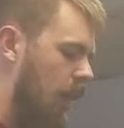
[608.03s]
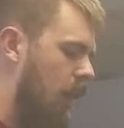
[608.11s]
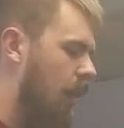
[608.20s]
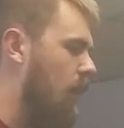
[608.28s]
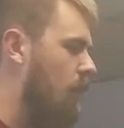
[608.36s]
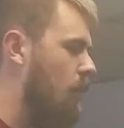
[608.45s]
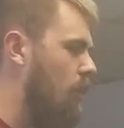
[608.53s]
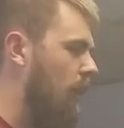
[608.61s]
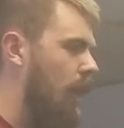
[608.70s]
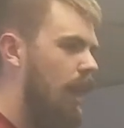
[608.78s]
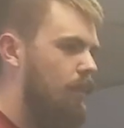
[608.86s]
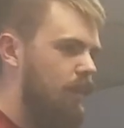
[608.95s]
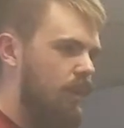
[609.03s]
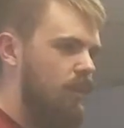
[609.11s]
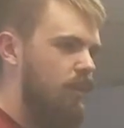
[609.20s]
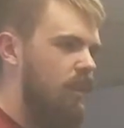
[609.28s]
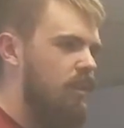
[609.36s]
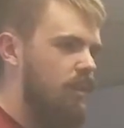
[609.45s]
And what
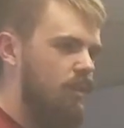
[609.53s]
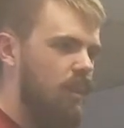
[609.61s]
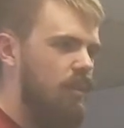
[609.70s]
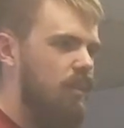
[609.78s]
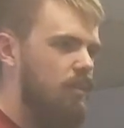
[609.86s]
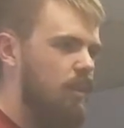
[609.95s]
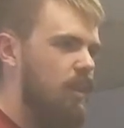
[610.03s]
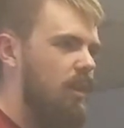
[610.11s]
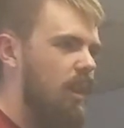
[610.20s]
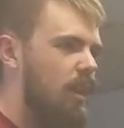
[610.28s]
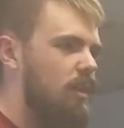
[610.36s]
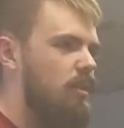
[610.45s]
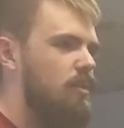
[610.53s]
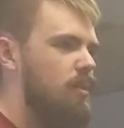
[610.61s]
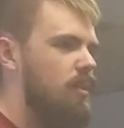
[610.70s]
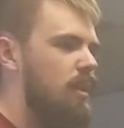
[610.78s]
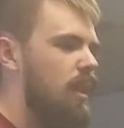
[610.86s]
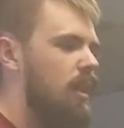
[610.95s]
happened recently with that seven million dollars
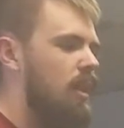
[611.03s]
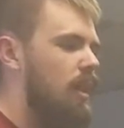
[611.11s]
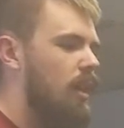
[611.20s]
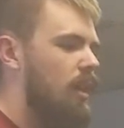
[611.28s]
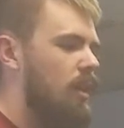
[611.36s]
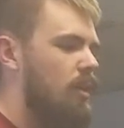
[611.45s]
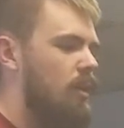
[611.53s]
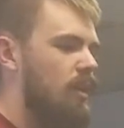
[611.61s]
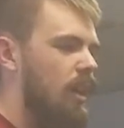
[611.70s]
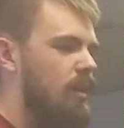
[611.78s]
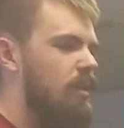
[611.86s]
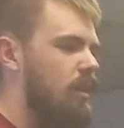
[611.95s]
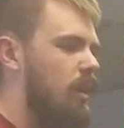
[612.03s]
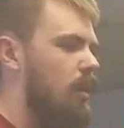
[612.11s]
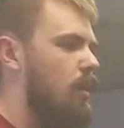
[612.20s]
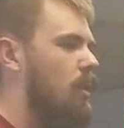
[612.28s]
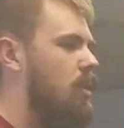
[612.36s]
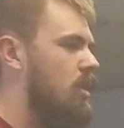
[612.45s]
was that there was an
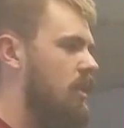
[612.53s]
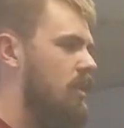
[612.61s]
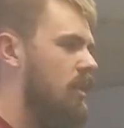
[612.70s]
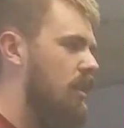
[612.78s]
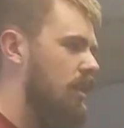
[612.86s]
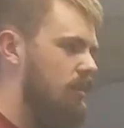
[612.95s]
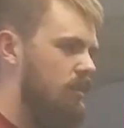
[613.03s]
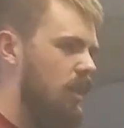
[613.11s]
ICO, which is a,